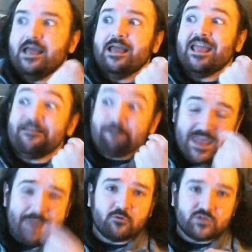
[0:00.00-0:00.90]
In
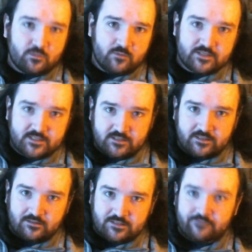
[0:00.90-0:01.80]
papers, the risk is a
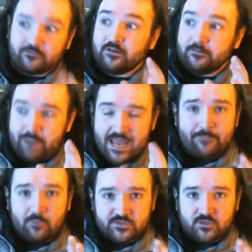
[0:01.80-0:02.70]
little different. In
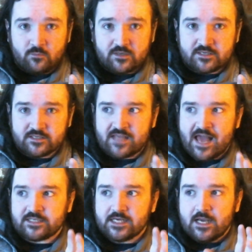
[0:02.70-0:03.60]
papers, the risk is
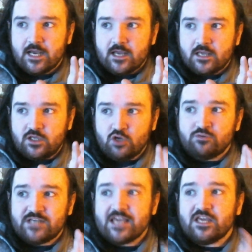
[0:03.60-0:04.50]
that you
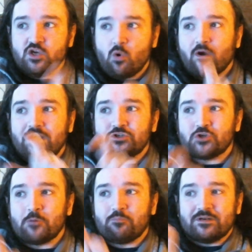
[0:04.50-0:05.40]
take your
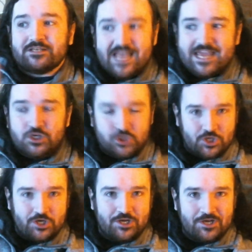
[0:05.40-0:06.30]

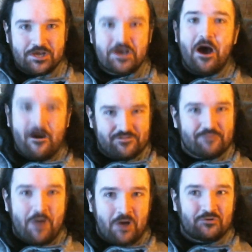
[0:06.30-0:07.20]
interpretation of the
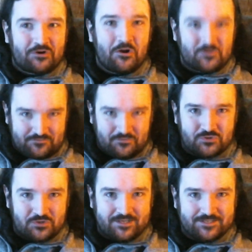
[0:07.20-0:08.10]
modern
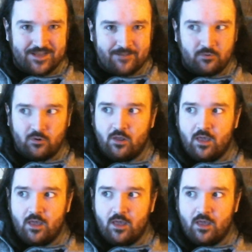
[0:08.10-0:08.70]
controversial example,